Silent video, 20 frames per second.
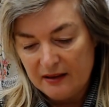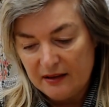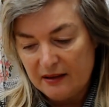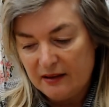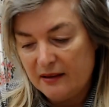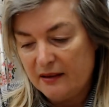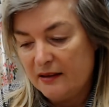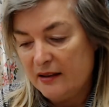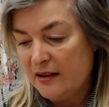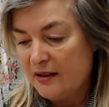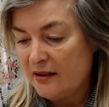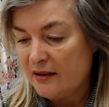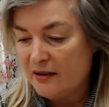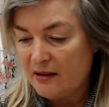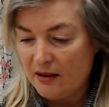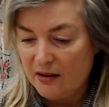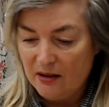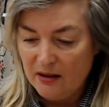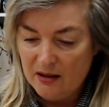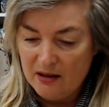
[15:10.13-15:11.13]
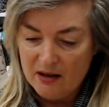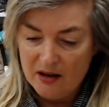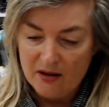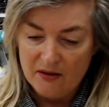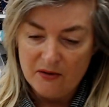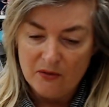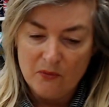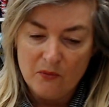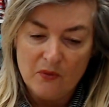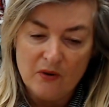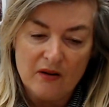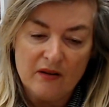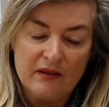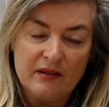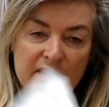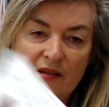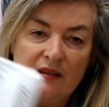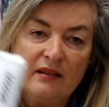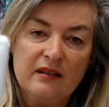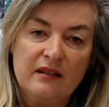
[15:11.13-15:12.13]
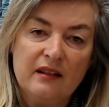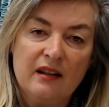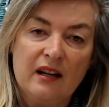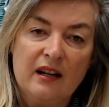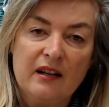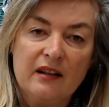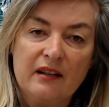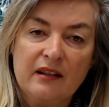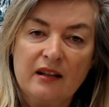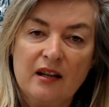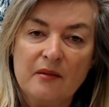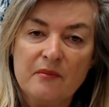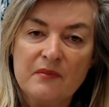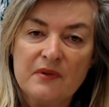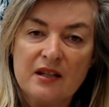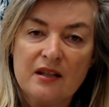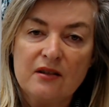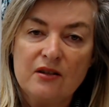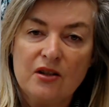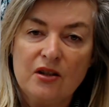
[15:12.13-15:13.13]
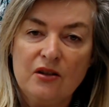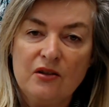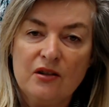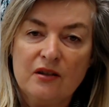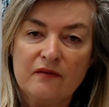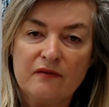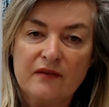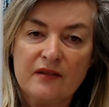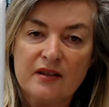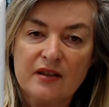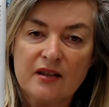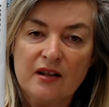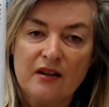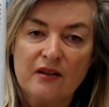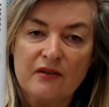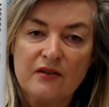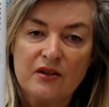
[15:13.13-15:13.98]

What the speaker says: This is another one. It comes in two different styles.